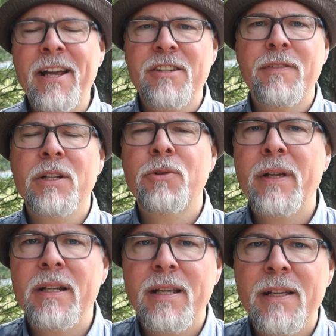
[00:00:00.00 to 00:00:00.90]
active
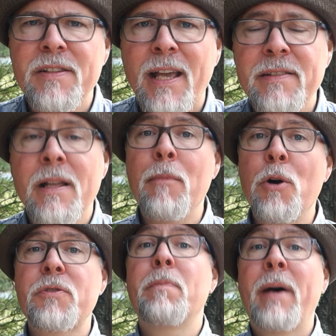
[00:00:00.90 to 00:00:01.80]
ingredients as
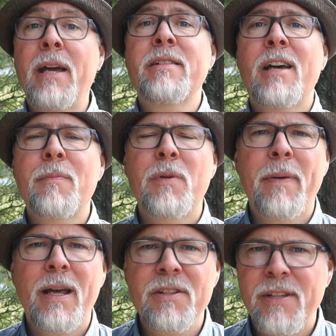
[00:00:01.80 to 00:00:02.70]
most pad type
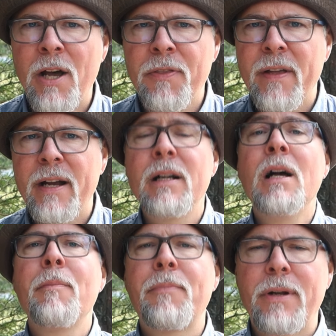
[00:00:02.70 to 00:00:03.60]
repellers out there,
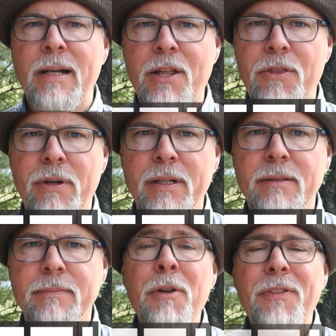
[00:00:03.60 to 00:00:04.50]
D-Allethrin.
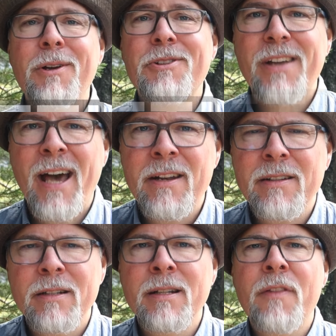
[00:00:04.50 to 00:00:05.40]
But they also
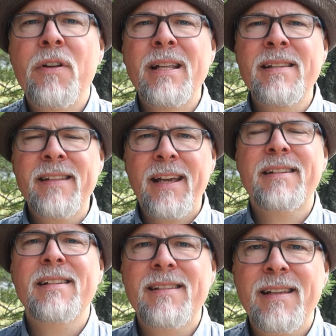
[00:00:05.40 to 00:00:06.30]
added another
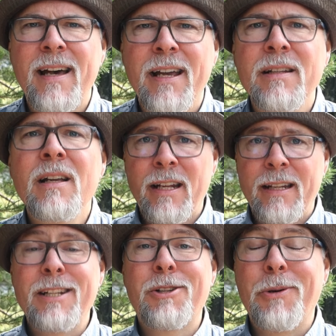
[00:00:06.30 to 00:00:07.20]
insecticide, and
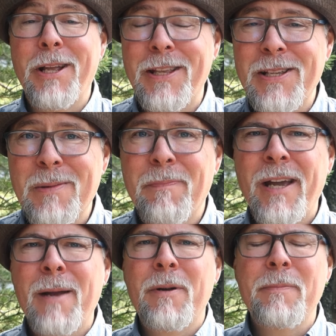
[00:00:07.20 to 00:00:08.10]
I need to read this on
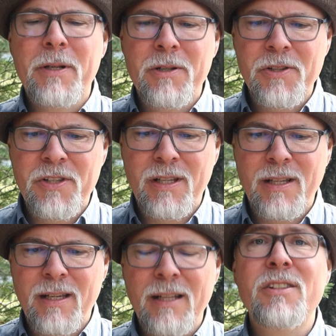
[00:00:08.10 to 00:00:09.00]
paper because
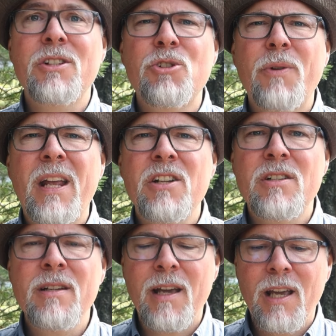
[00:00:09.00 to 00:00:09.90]
it's a
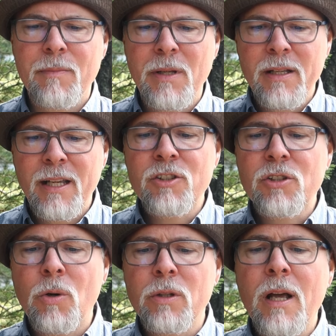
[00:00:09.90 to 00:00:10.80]
strange name. It's
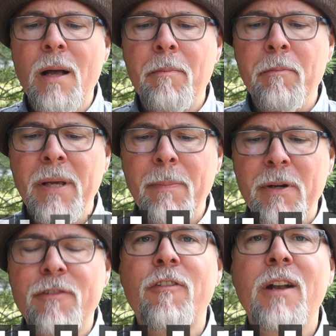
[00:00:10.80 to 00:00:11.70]
called
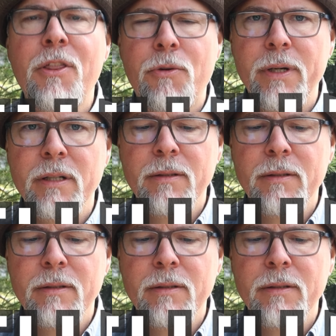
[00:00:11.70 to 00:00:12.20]
meperfluthrin.